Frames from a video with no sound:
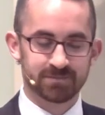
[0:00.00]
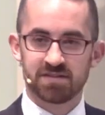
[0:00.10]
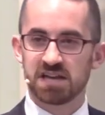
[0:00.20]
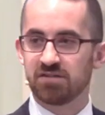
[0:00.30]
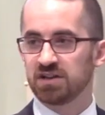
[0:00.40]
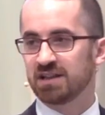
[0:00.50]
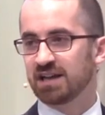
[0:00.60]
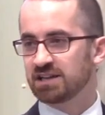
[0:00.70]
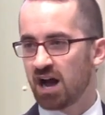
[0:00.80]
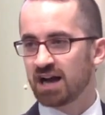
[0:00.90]
Think of it
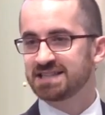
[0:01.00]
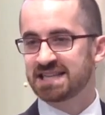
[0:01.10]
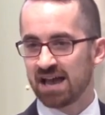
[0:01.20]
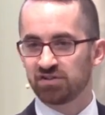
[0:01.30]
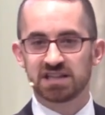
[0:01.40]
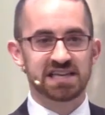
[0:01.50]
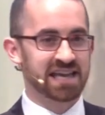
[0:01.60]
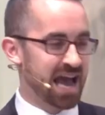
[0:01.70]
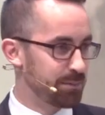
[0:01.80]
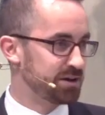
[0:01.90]
like God's heavenly
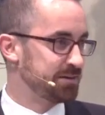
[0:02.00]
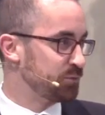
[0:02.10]
cabinet.